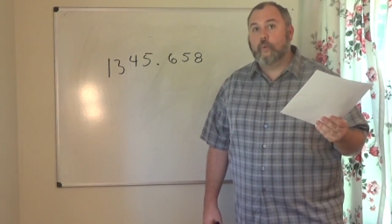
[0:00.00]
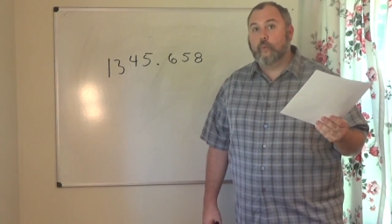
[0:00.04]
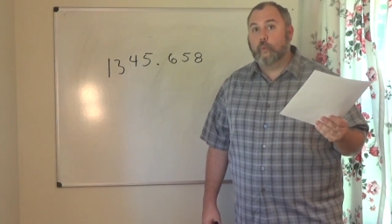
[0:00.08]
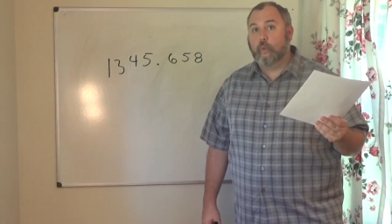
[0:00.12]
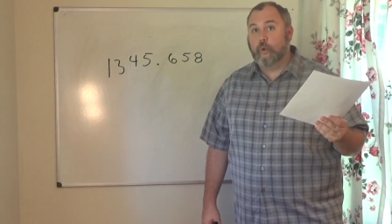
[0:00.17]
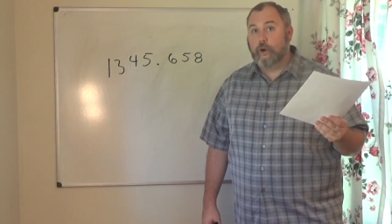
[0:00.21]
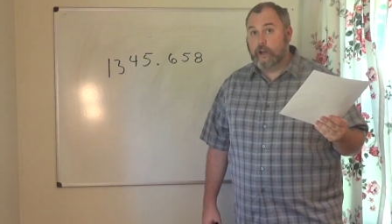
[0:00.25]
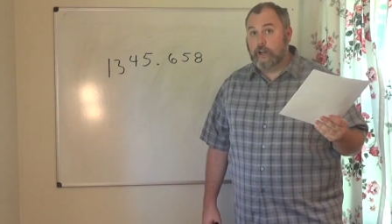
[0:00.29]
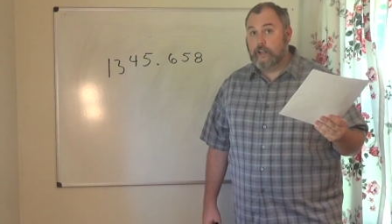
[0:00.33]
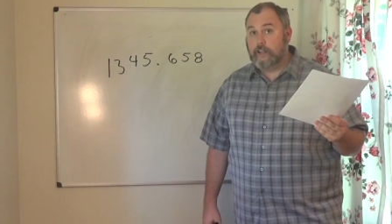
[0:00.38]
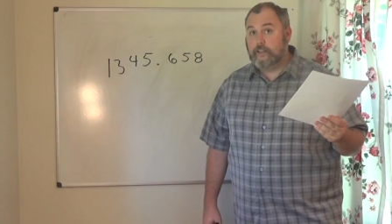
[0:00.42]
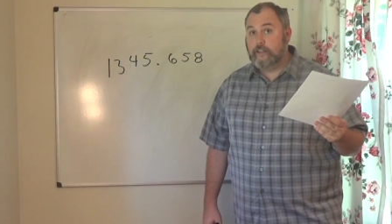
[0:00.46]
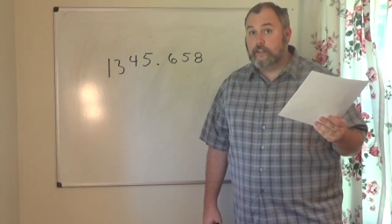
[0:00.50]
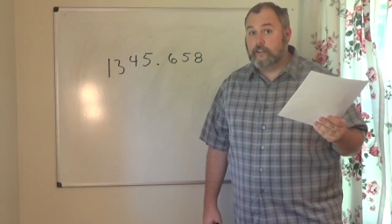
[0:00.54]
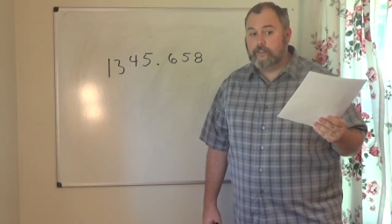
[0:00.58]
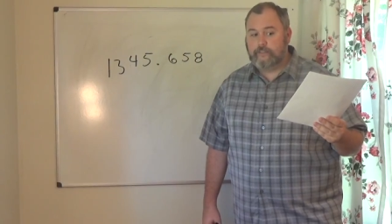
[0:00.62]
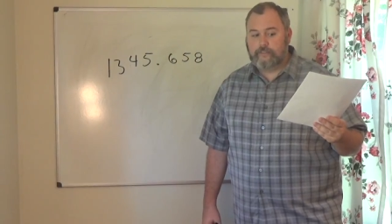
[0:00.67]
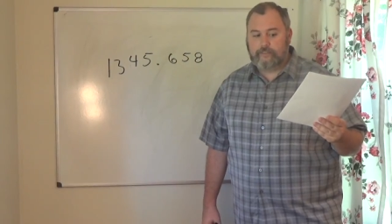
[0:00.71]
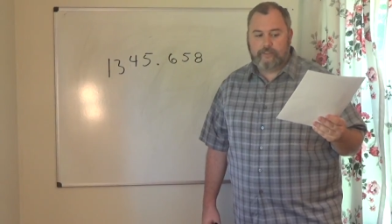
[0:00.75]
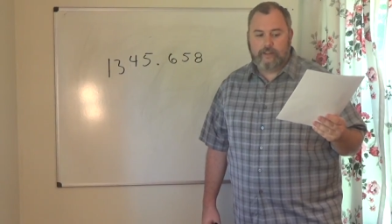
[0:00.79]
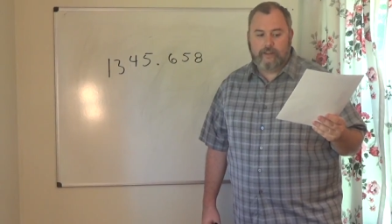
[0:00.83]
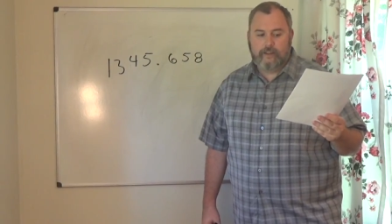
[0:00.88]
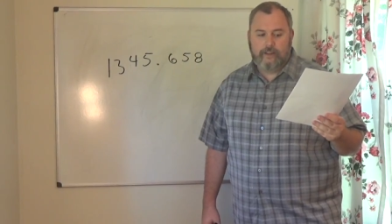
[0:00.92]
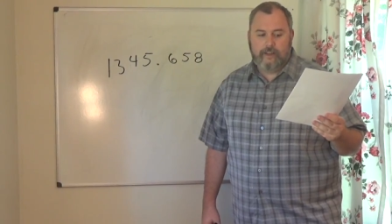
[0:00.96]

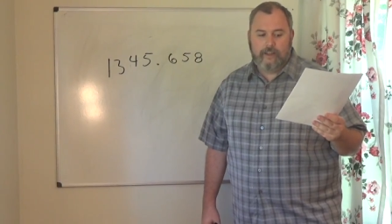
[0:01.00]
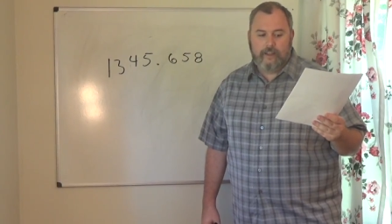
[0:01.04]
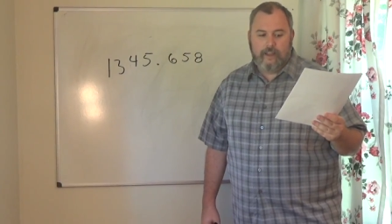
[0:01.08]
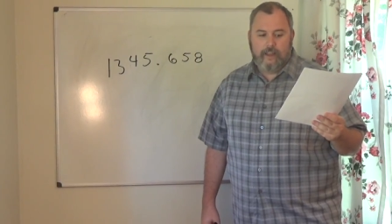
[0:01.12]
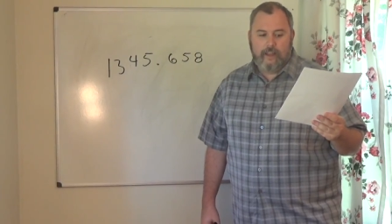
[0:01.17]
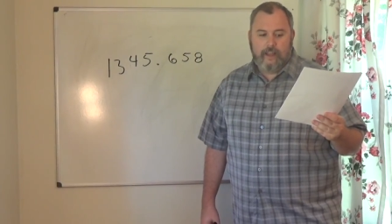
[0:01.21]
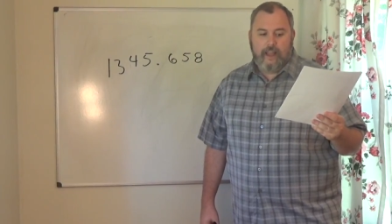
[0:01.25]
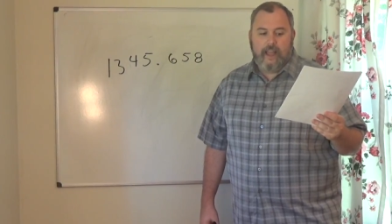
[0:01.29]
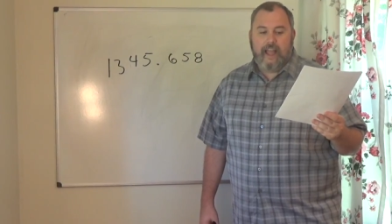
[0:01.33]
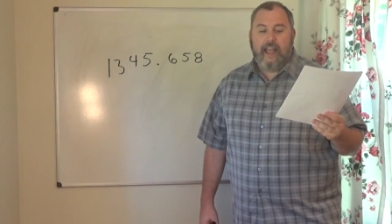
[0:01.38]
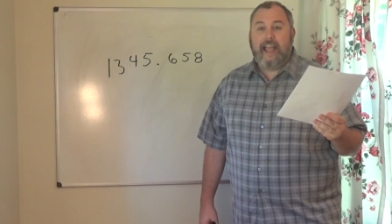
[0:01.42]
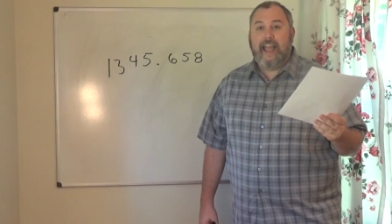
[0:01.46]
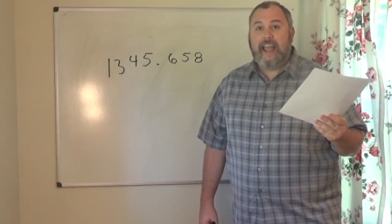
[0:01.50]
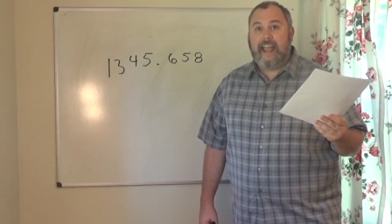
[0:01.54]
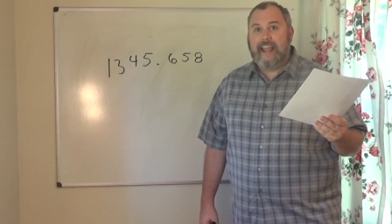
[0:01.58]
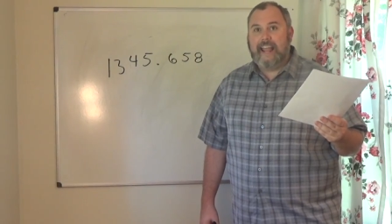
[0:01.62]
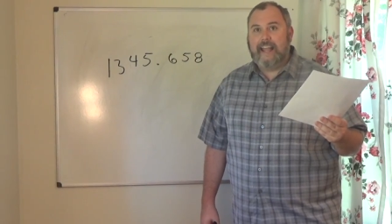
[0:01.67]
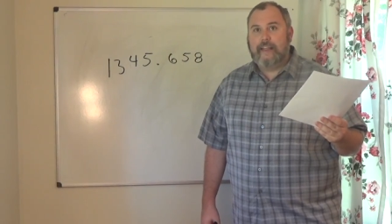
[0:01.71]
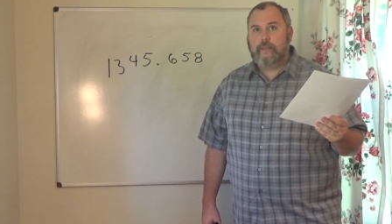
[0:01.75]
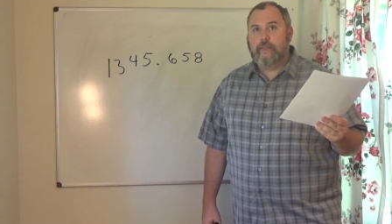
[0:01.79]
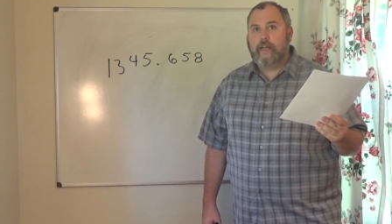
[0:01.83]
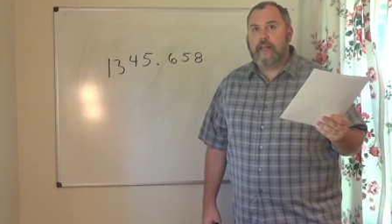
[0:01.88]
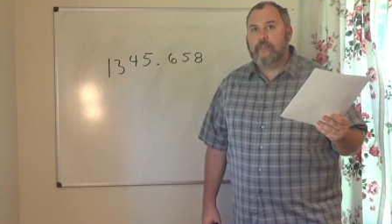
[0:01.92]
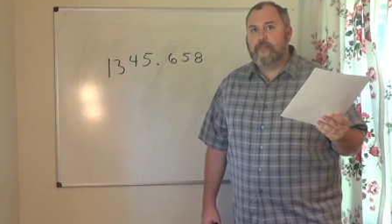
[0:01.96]
ones,
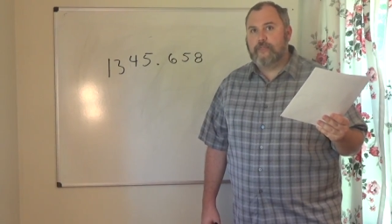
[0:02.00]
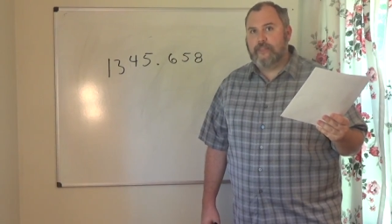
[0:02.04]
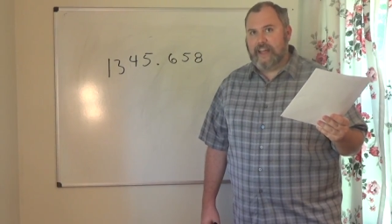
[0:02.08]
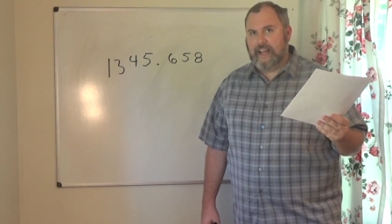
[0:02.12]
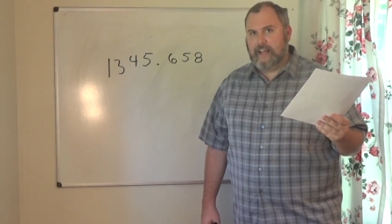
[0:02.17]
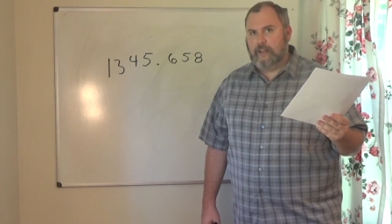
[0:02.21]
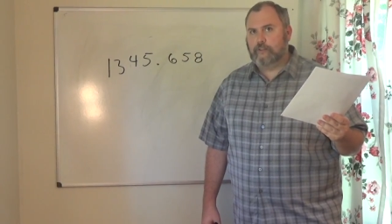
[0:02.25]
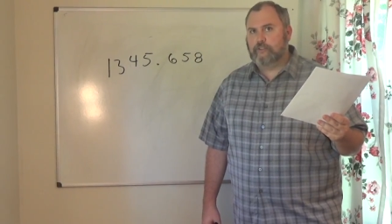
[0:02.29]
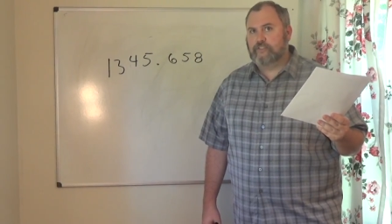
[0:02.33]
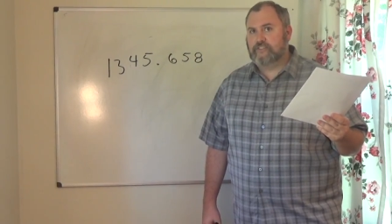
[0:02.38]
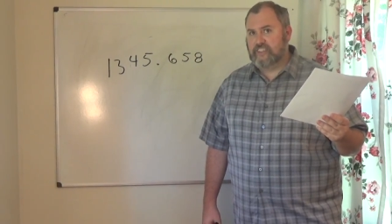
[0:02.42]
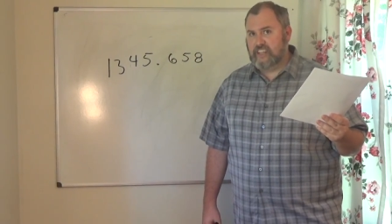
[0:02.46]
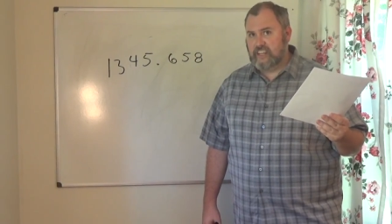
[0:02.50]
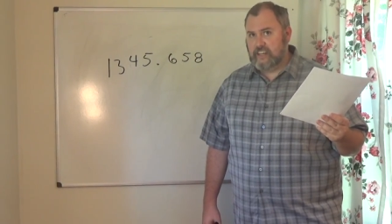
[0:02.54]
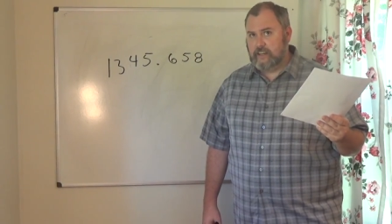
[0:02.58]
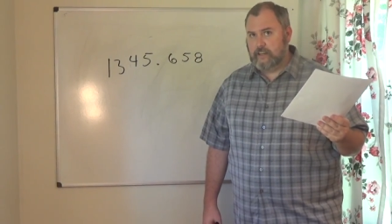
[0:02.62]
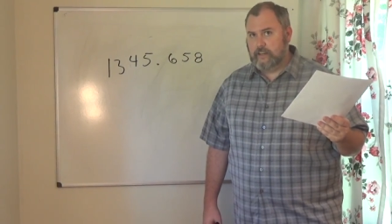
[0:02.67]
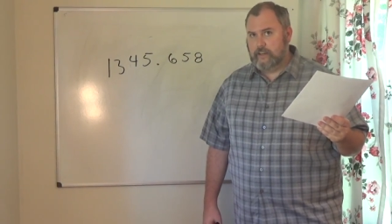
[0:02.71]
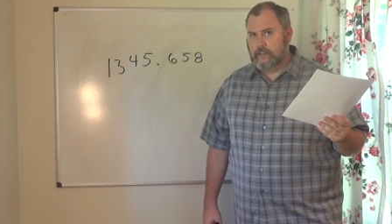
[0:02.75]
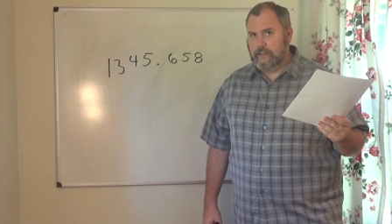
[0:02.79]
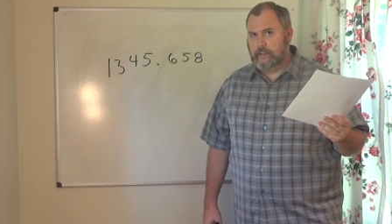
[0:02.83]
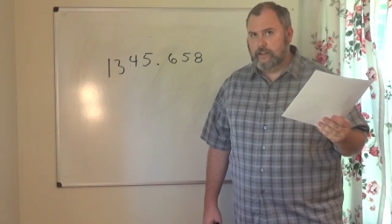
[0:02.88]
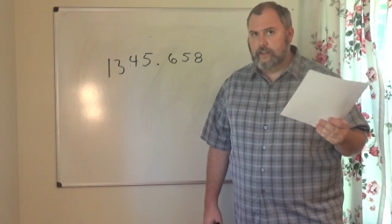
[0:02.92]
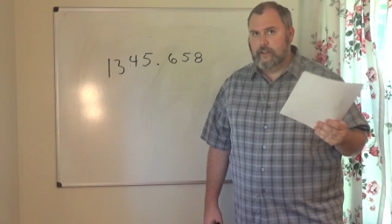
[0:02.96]
and
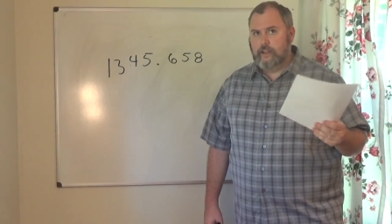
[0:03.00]
thousand.